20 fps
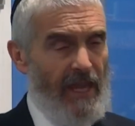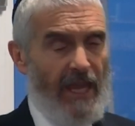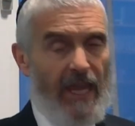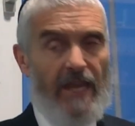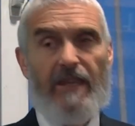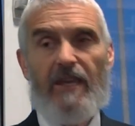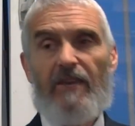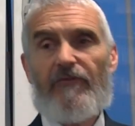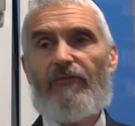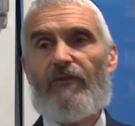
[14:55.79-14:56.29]

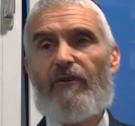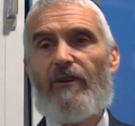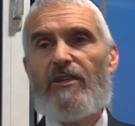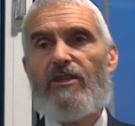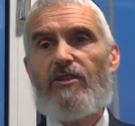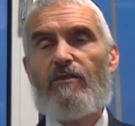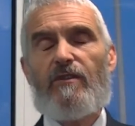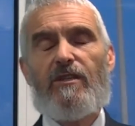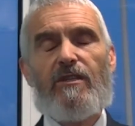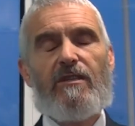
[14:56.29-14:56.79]
And therefore, in
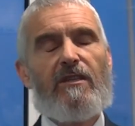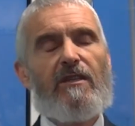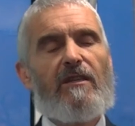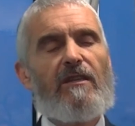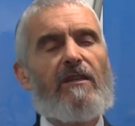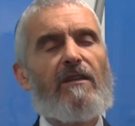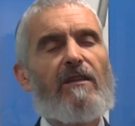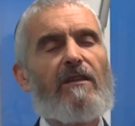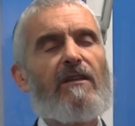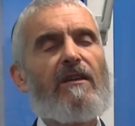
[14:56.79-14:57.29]
Jewish
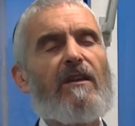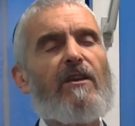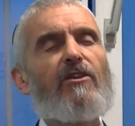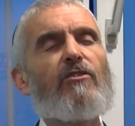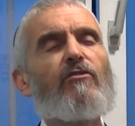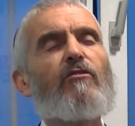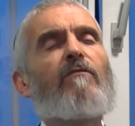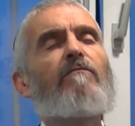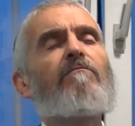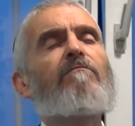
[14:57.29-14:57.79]
thinking,
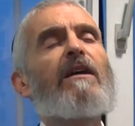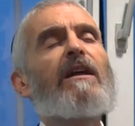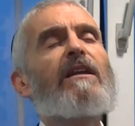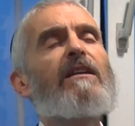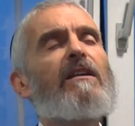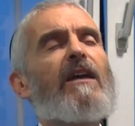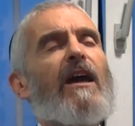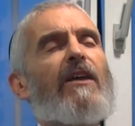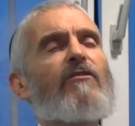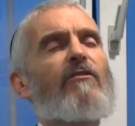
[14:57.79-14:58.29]
your
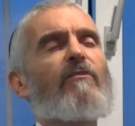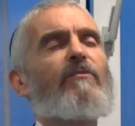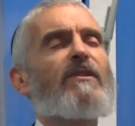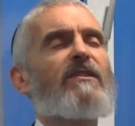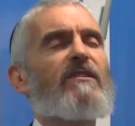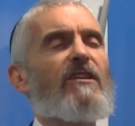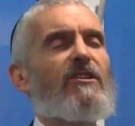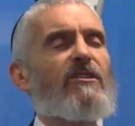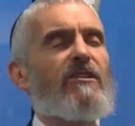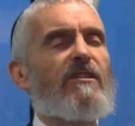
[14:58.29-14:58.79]
money and your
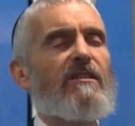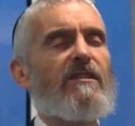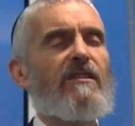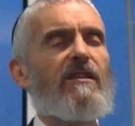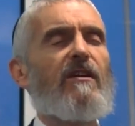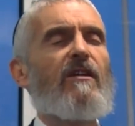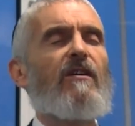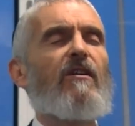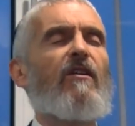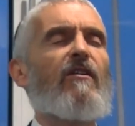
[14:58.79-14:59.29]
possessions
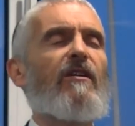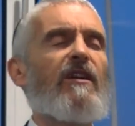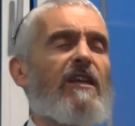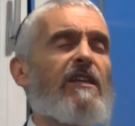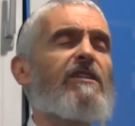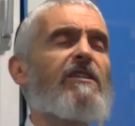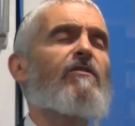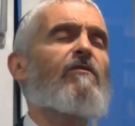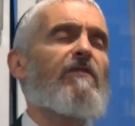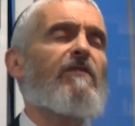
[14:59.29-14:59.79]
are
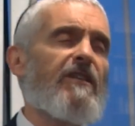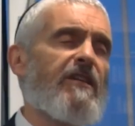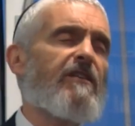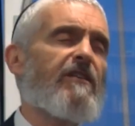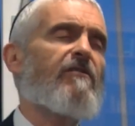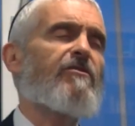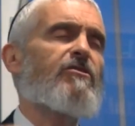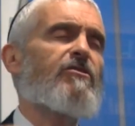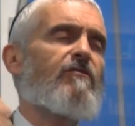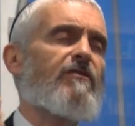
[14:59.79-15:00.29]
in your
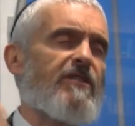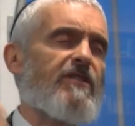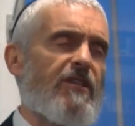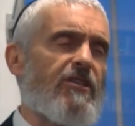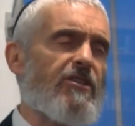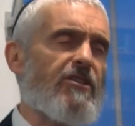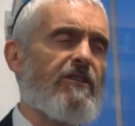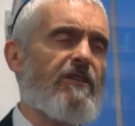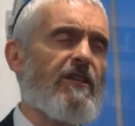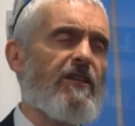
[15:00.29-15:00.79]
legal
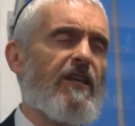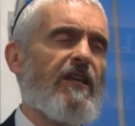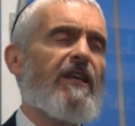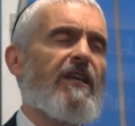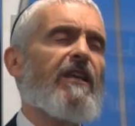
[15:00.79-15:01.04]
jurisdiction.